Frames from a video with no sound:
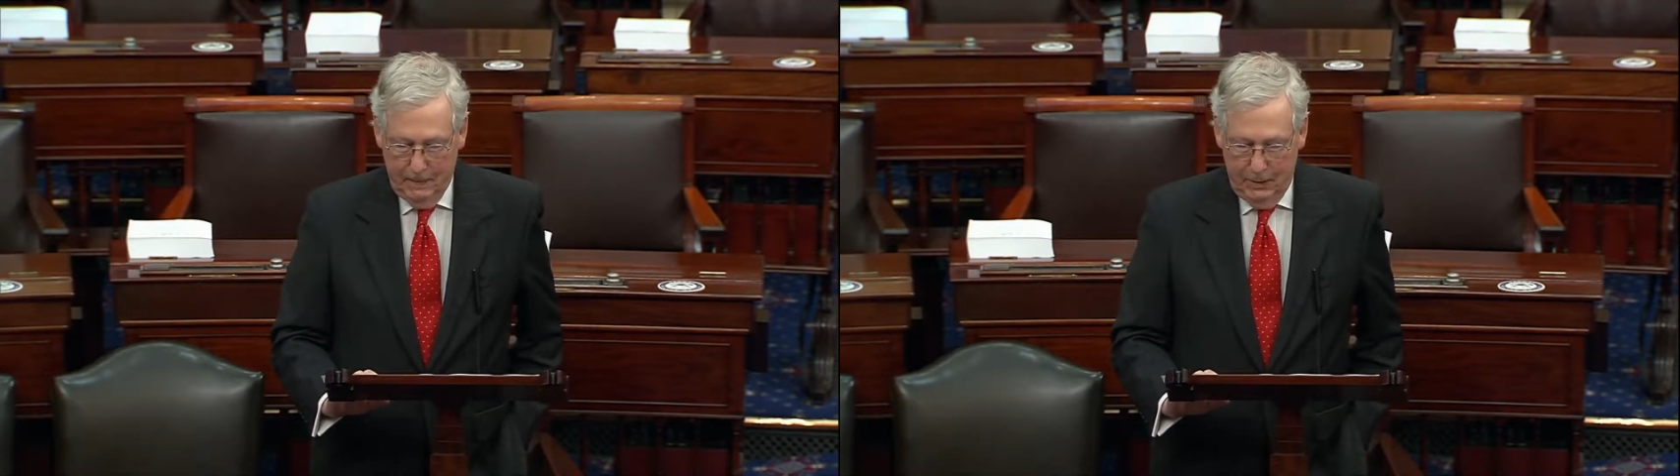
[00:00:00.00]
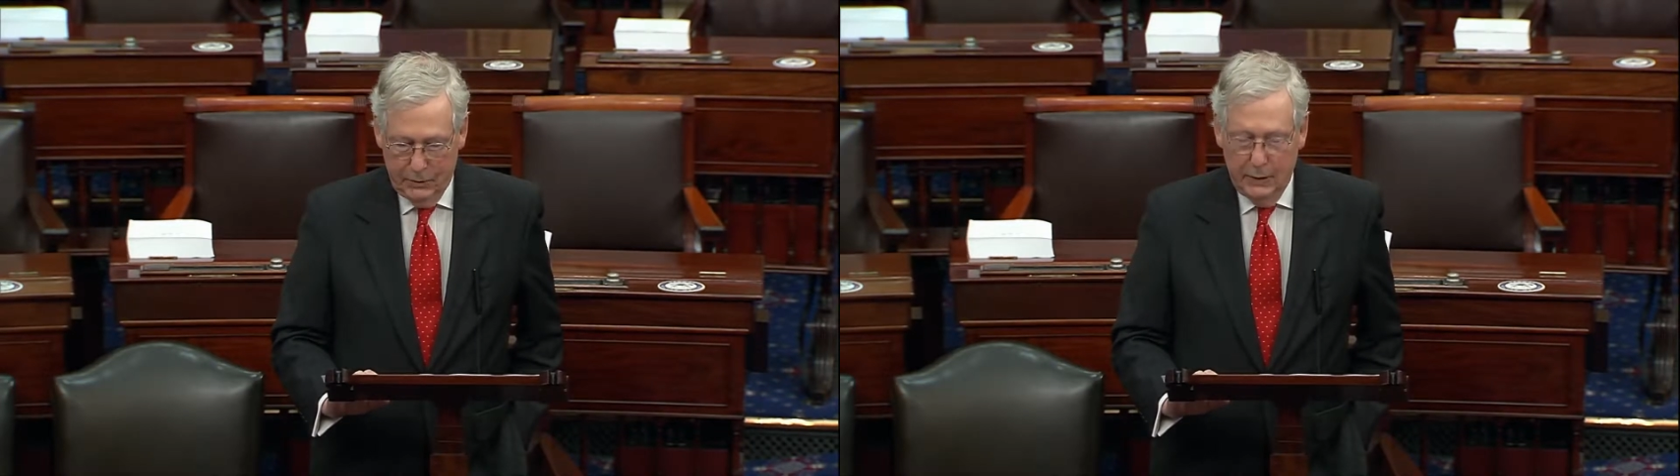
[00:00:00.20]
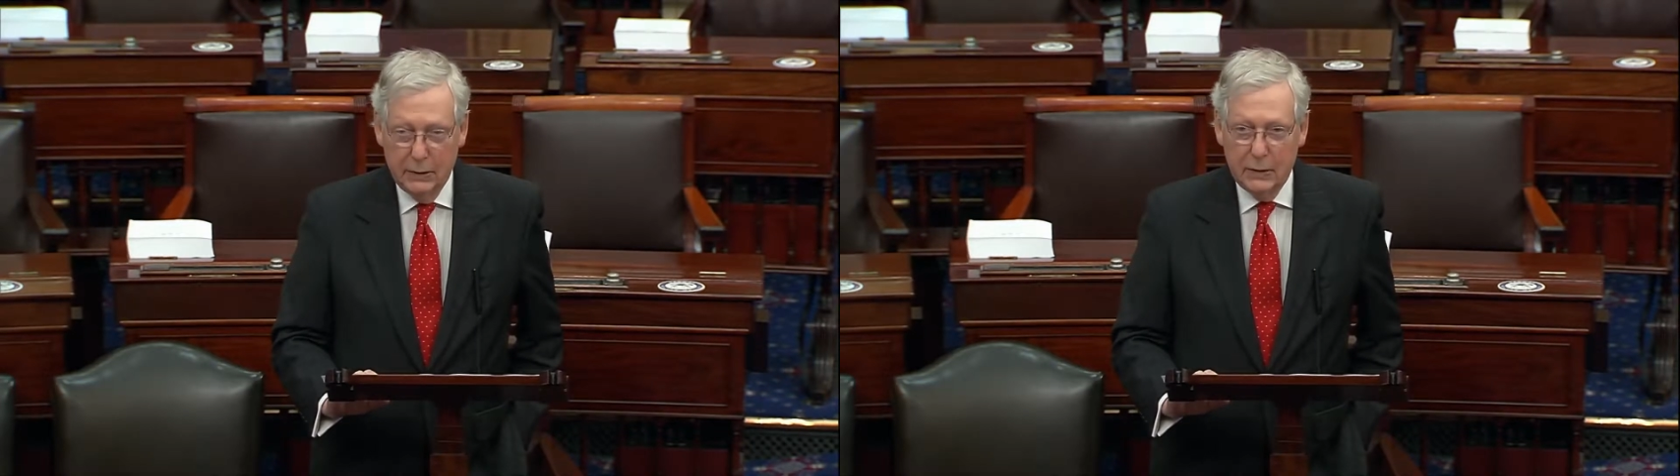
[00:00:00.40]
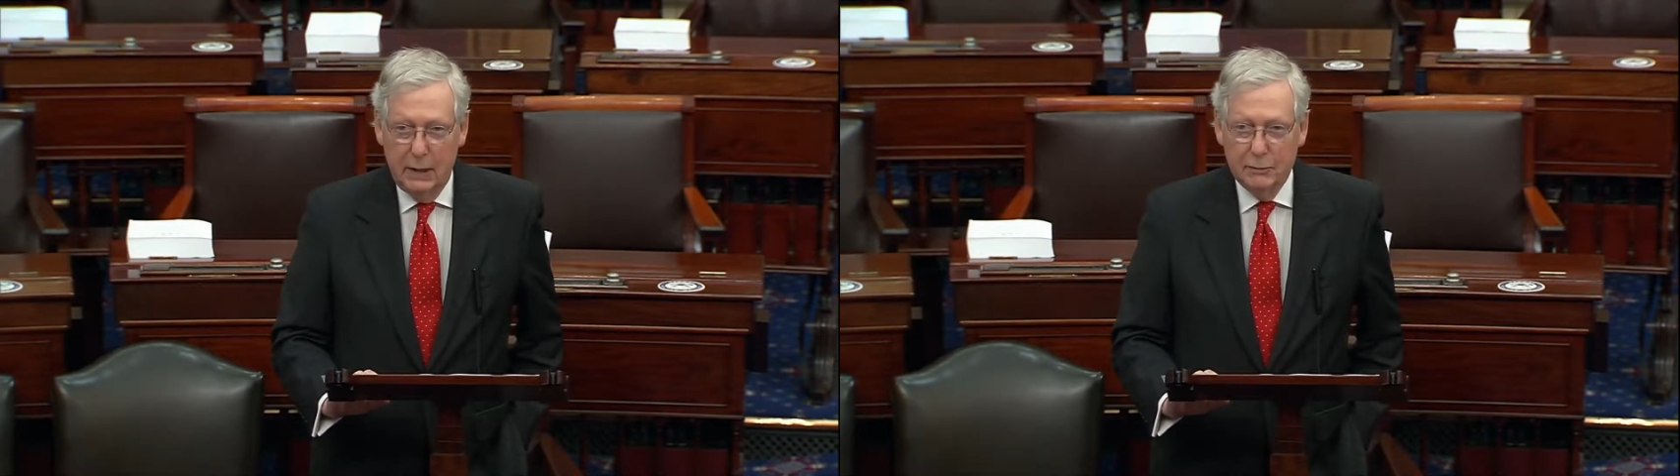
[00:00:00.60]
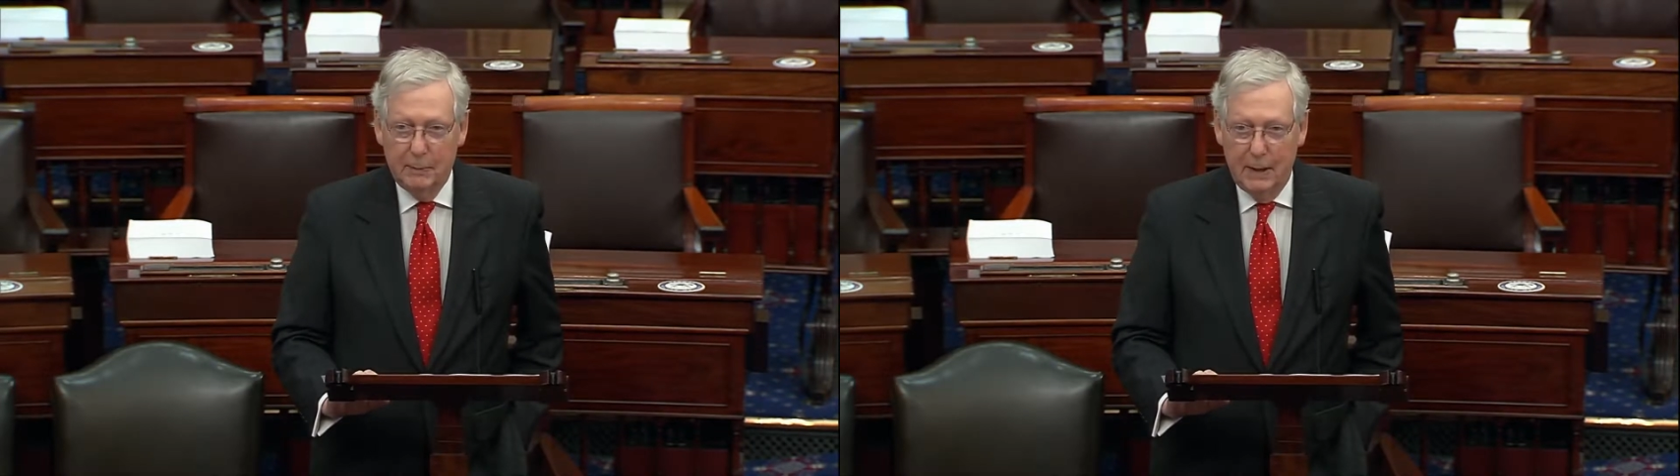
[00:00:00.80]
You see, the
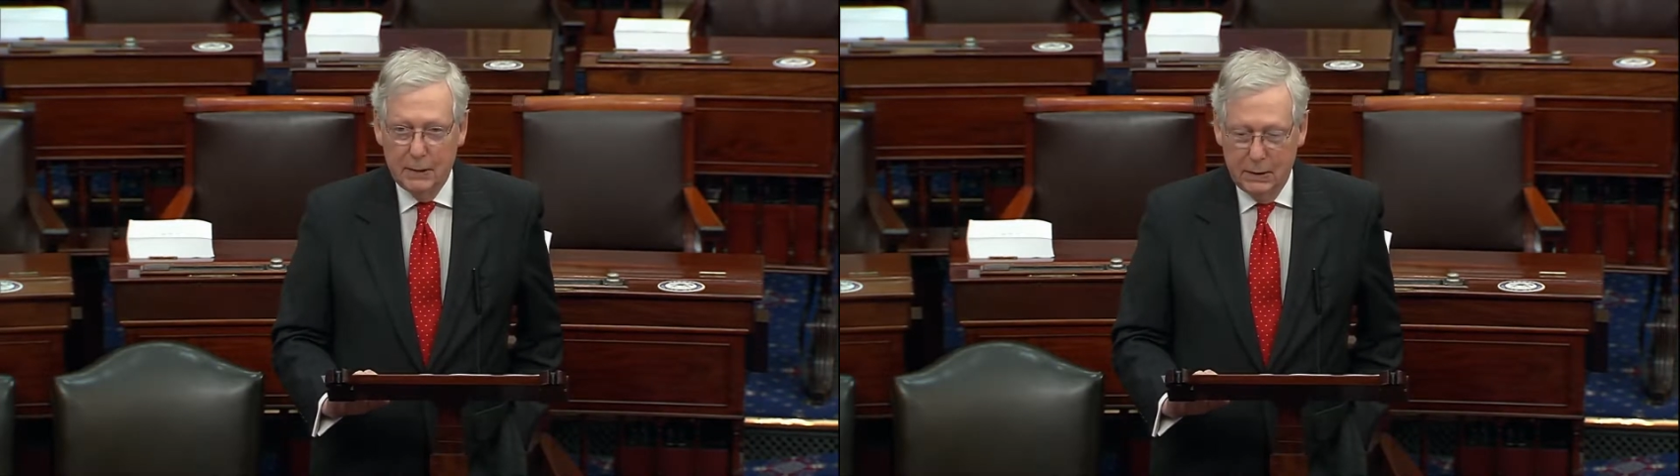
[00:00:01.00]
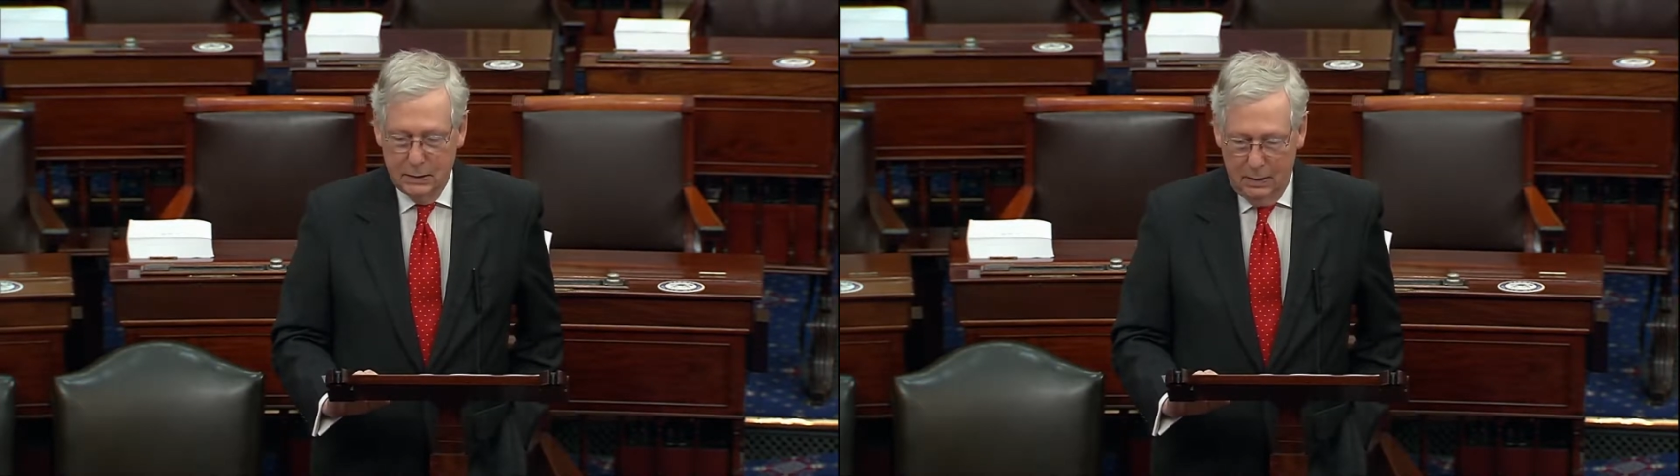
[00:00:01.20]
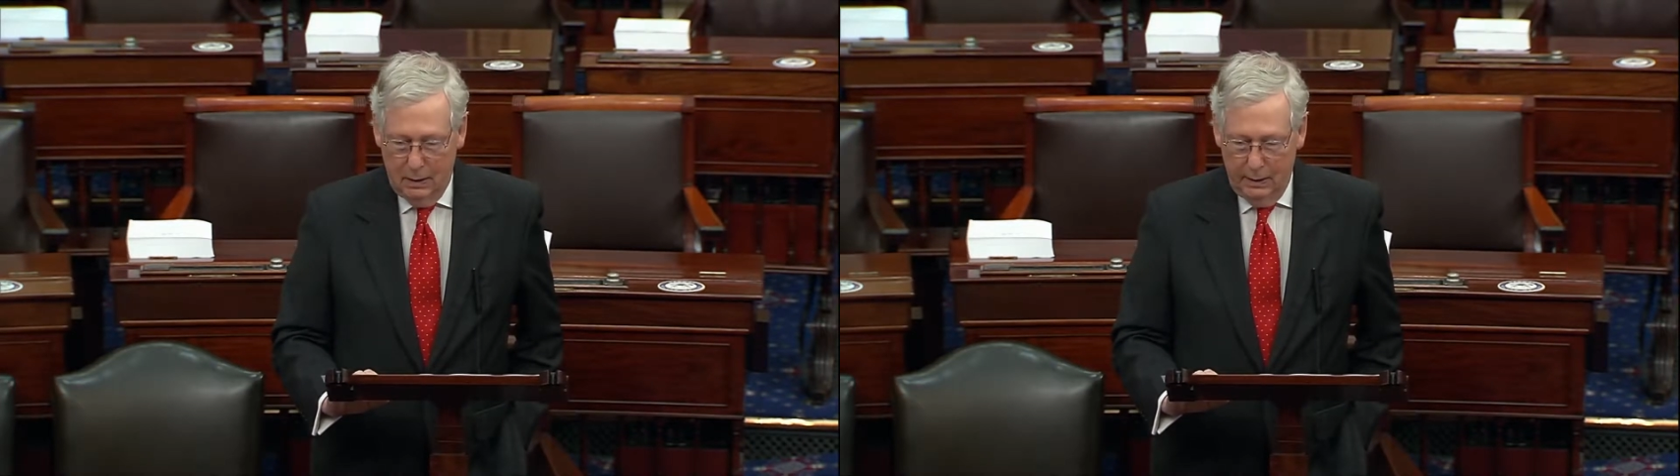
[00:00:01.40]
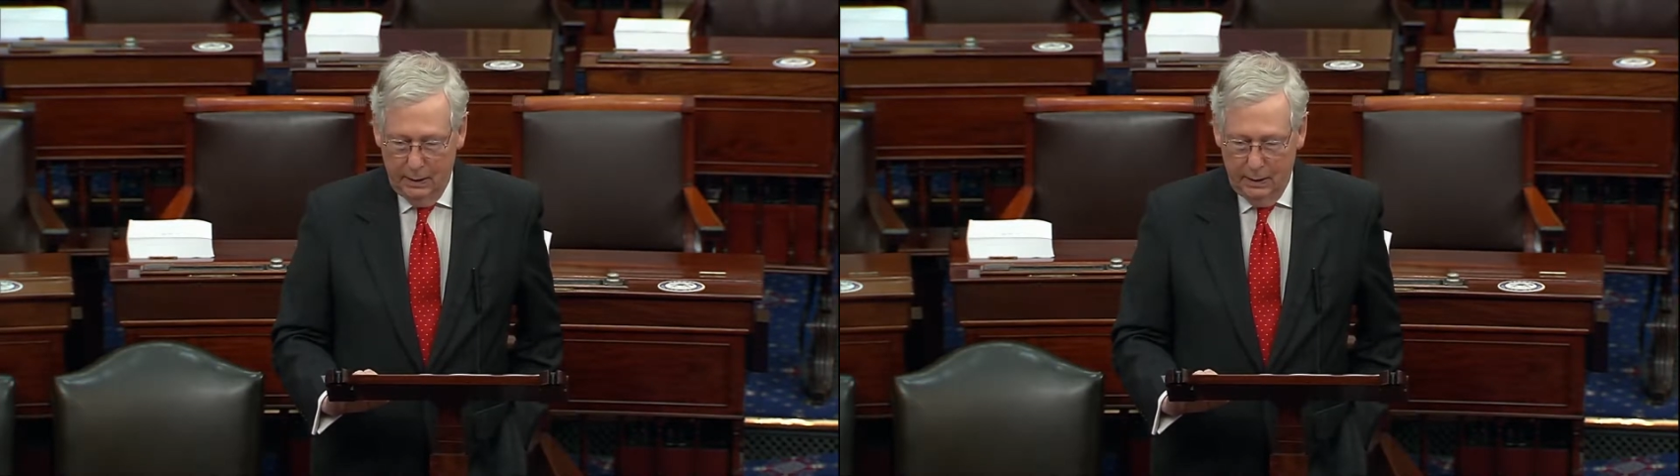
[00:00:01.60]
safe spaces only